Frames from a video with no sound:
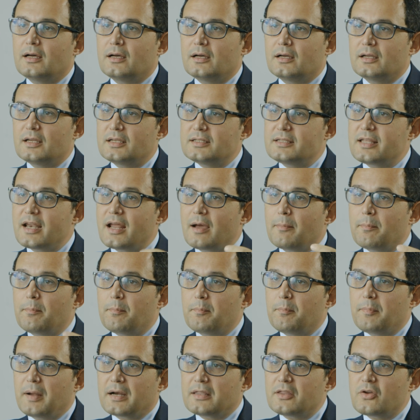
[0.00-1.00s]
is there a
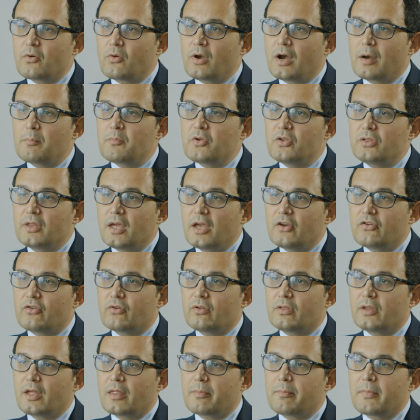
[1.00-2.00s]
particular
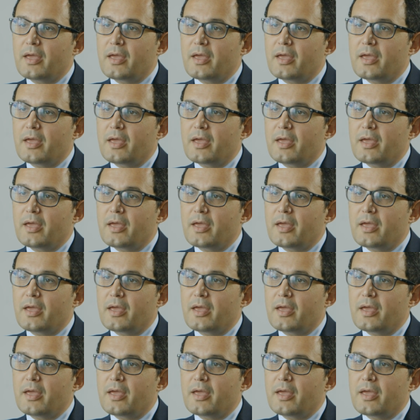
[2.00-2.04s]
mutation that